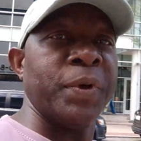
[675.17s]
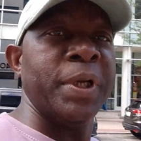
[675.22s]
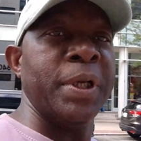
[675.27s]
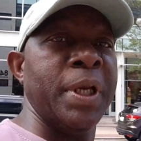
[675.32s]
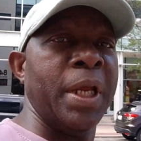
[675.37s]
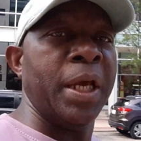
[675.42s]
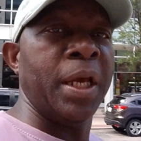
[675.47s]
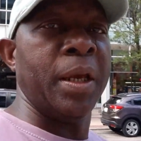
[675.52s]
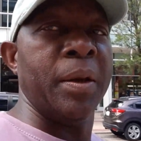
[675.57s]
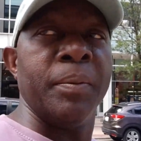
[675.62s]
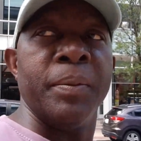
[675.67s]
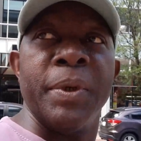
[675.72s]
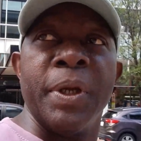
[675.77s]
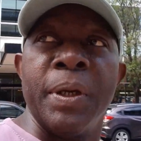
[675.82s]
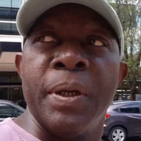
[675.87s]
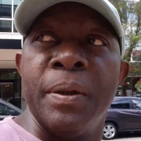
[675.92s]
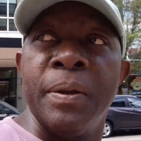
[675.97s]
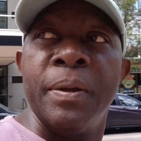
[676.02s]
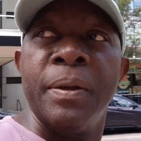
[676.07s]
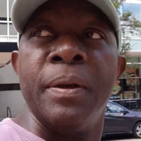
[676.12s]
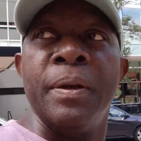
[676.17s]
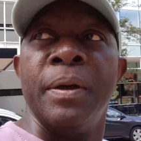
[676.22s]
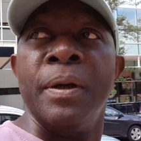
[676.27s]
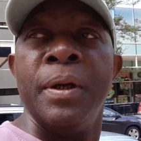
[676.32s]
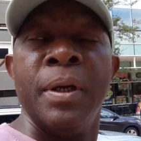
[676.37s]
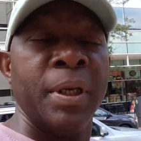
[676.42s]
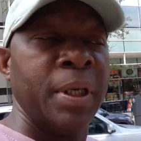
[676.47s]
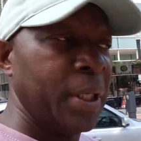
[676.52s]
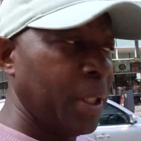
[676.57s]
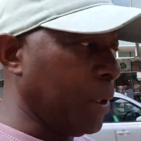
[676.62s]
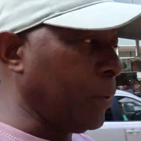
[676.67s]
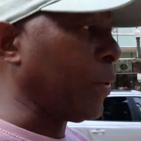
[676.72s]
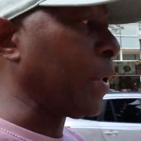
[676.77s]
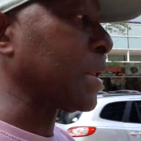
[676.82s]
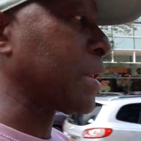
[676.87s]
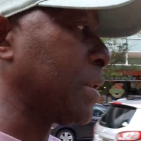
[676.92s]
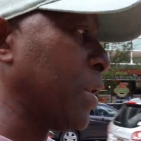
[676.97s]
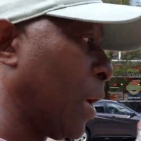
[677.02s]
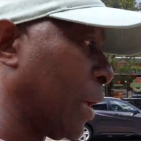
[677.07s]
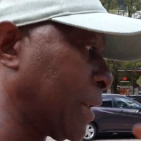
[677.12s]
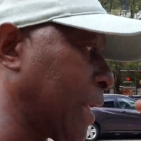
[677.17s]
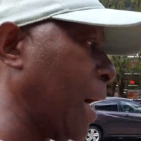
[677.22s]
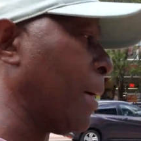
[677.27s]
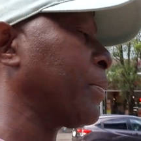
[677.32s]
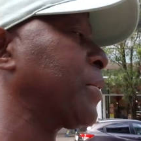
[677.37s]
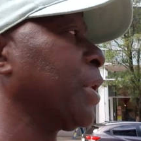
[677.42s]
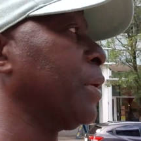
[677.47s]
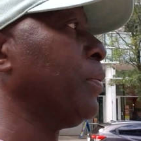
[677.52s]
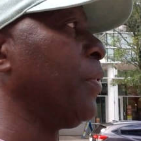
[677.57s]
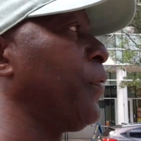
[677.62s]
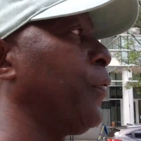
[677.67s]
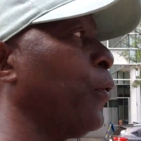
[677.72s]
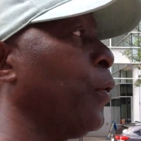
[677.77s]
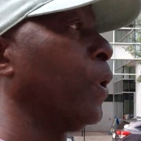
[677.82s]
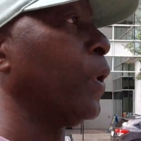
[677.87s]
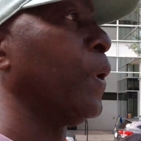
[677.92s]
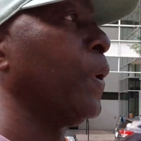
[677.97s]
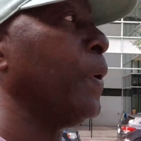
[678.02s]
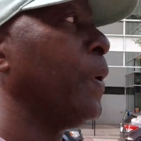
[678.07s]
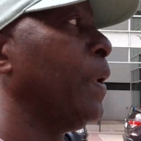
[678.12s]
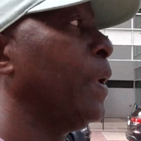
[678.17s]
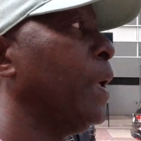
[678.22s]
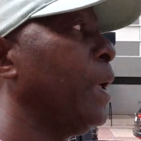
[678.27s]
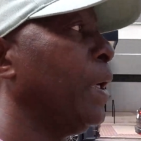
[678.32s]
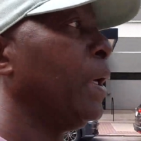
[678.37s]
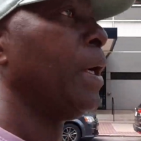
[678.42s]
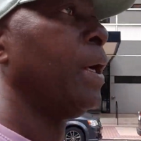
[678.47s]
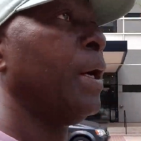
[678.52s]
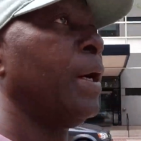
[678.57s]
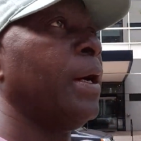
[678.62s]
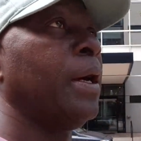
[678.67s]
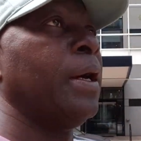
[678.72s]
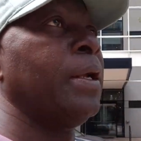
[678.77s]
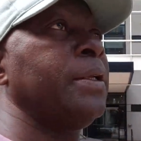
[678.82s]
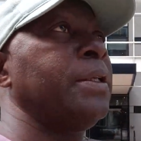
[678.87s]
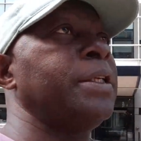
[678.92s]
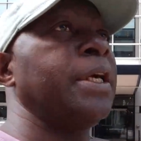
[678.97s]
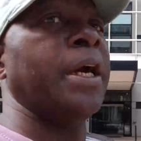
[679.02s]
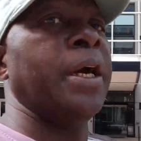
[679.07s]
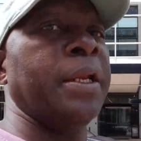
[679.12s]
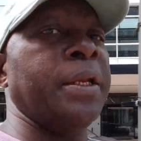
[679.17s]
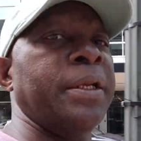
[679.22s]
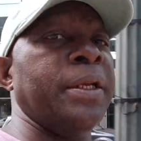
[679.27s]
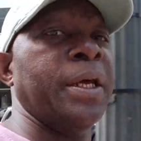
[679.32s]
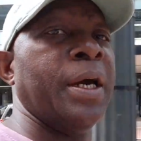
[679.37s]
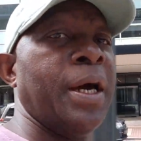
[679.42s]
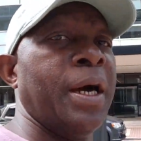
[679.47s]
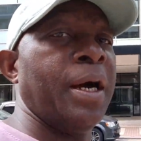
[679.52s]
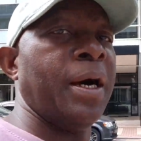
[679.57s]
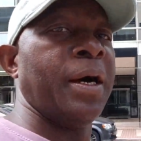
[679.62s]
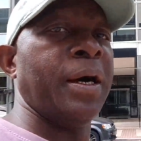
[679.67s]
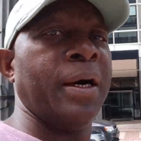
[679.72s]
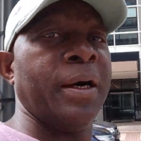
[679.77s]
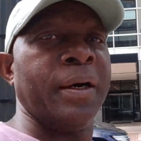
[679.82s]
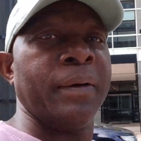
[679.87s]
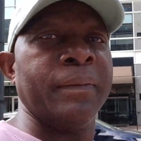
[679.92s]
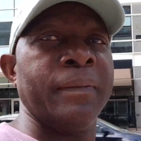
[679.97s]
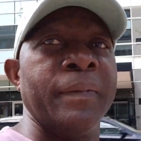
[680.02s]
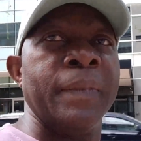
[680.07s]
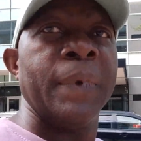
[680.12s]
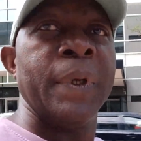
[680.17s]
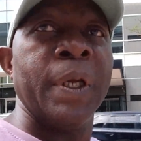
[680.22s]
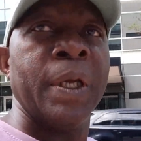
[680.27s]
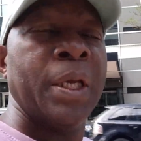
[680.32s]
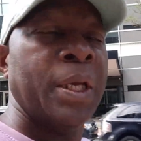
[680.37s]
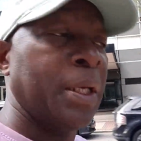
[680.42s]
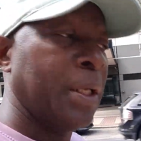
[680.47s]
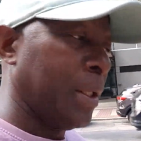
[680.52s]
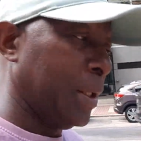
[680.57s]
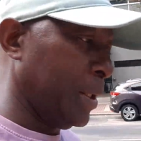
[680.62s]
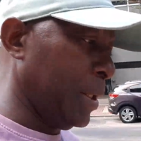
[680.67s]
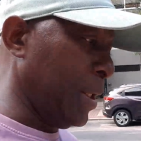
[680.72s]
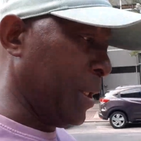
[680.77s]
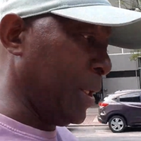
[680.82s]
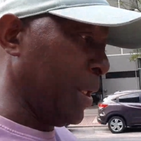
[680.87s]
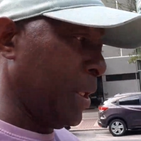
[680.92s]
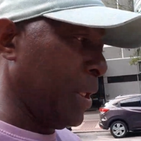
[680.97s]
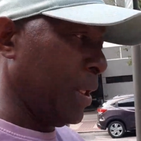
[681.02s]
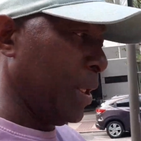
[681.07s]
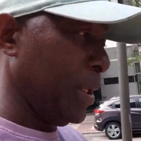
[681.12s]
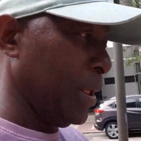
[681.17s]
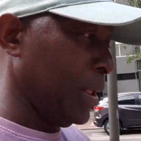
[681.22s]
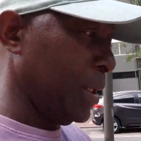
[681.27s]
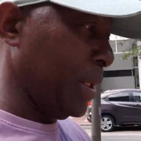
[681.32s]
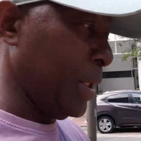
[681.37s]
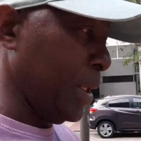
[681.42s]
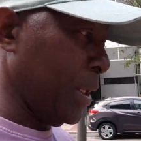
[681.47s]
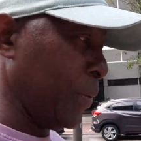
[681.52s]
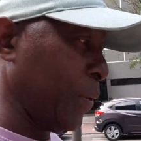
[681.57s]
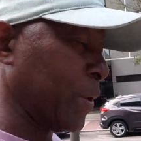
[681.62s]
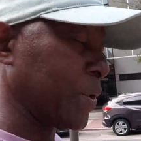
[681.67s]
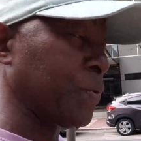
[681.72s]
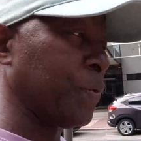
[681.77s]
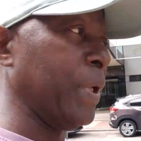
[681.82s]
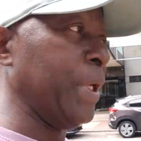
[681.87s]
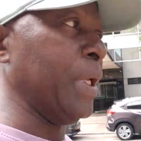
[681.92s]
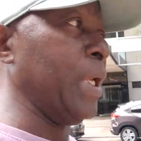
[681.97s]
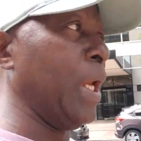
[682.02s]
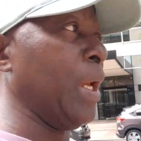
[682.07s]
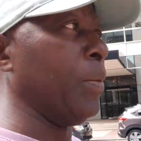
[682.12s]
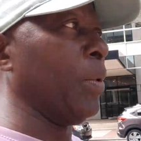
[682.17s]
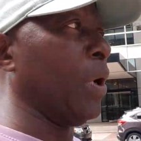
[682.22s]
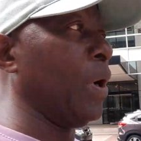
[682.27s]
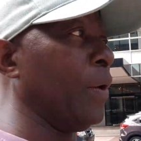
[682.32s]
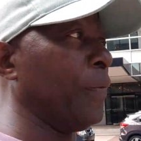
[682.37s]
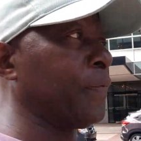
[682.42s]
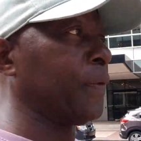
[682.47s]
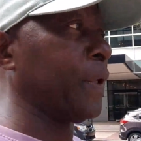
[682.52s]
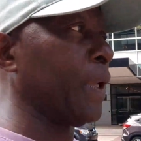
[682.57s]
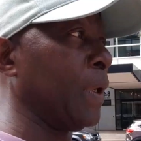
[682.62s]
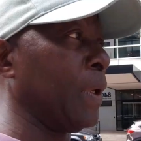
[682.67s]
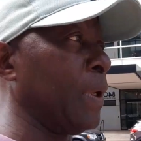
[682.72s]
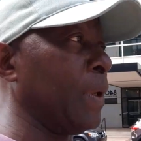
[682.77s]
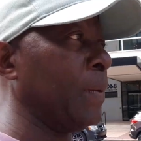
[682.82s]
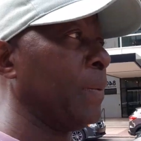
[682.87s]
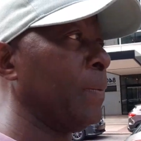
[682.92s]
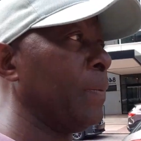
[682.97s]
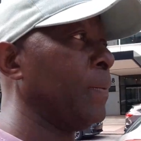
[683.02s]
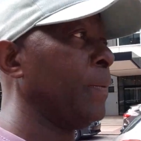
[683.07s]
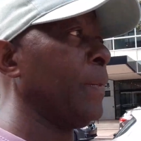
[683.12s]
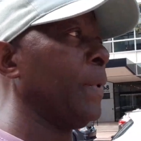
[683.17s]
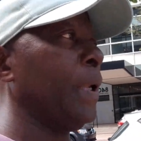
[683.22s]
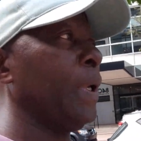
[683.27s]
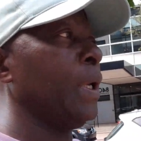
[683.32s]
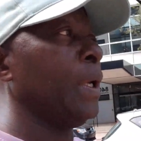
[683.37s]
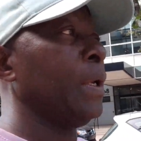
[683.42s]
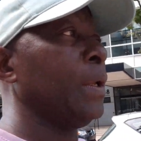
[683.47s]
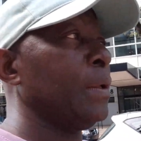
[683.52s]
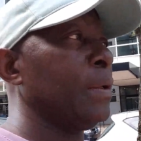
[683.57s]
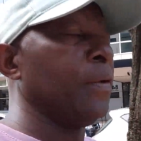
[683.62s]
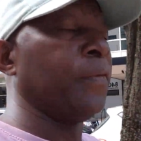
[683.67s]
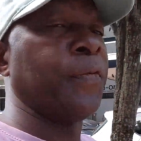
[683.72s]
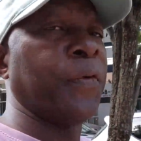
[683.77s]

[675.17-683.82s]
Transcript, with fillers: renamed. It was Northampton before. And then uh, the, it was renamed after the